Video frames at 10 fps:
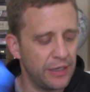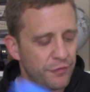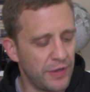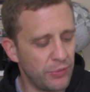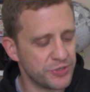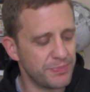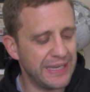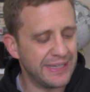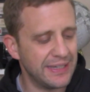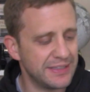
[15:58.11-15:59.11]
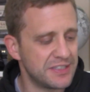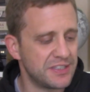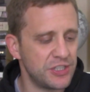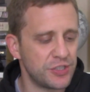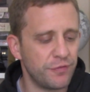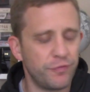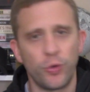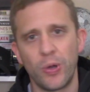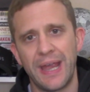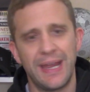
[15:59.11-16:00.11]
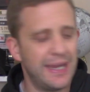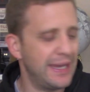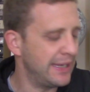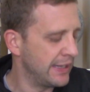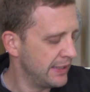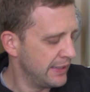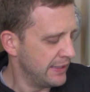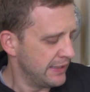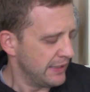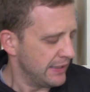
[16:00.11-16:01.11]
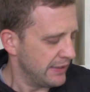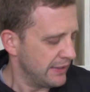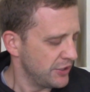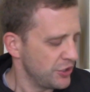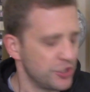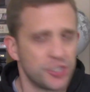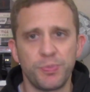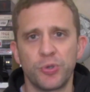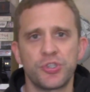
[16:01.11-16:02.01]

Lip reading: If I was making a decision for a sport